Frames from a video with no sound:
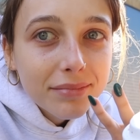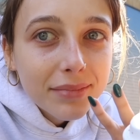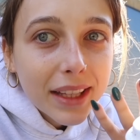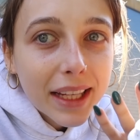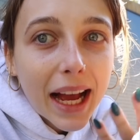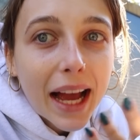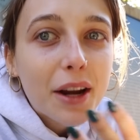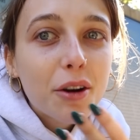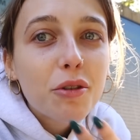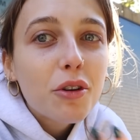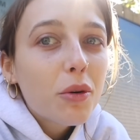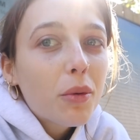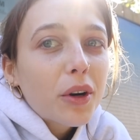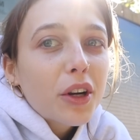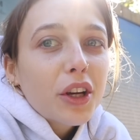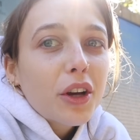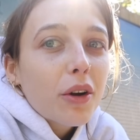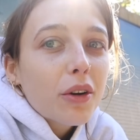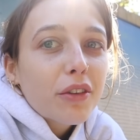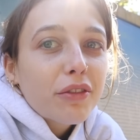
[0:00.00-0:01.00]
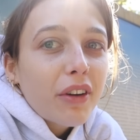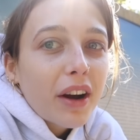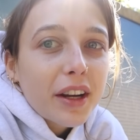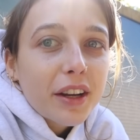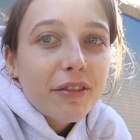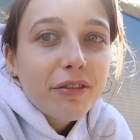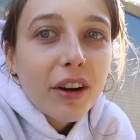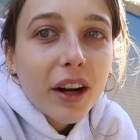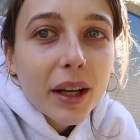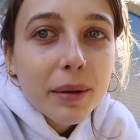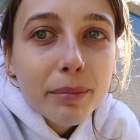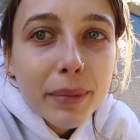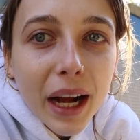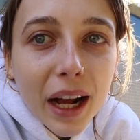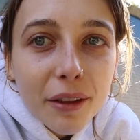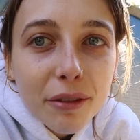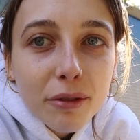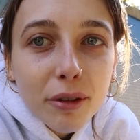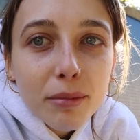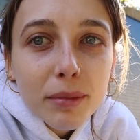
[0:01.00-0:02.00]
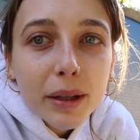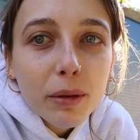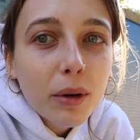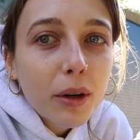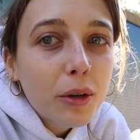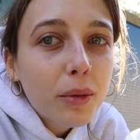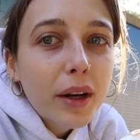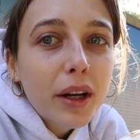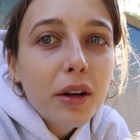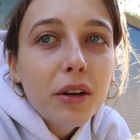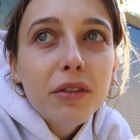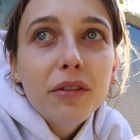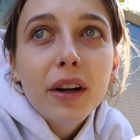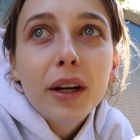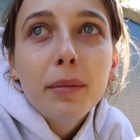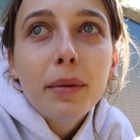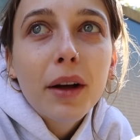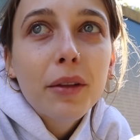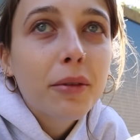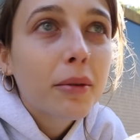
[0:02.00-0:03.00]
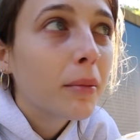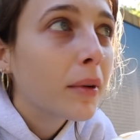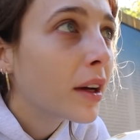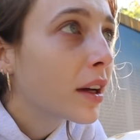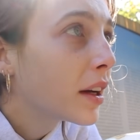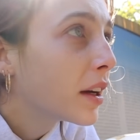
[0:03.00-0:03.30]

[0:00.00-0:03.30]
Like, I don't know where to go to find a fucking bathroom. Like, where do I go to find a bathroom?